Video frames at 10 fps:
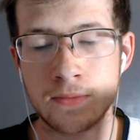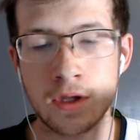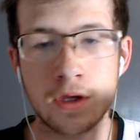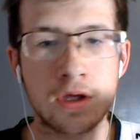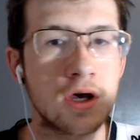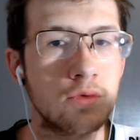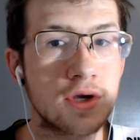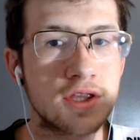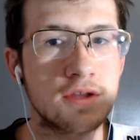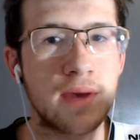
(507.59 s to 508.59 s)
I will
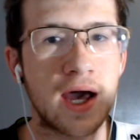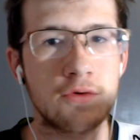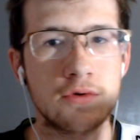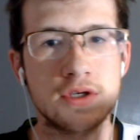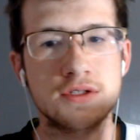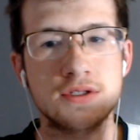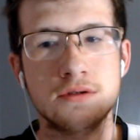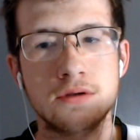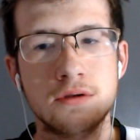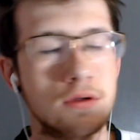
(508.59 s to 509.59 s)
get the batteries
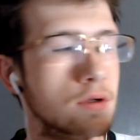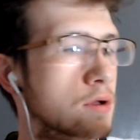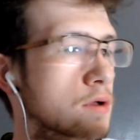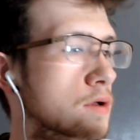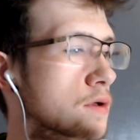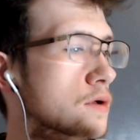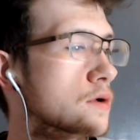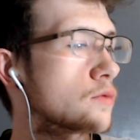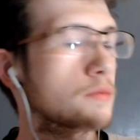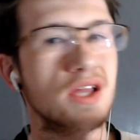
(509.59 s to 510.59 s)

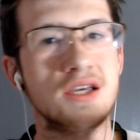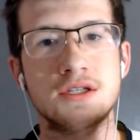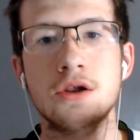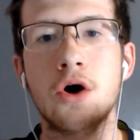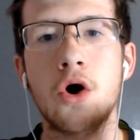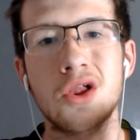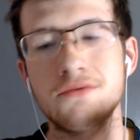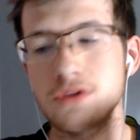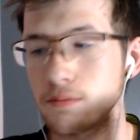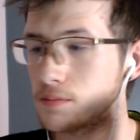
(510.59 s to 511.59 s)
replaced in all of
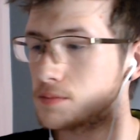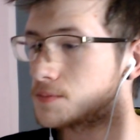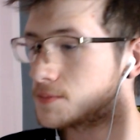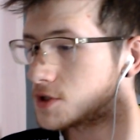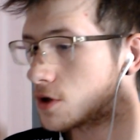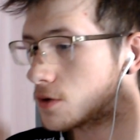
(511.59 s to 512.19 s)
them. So,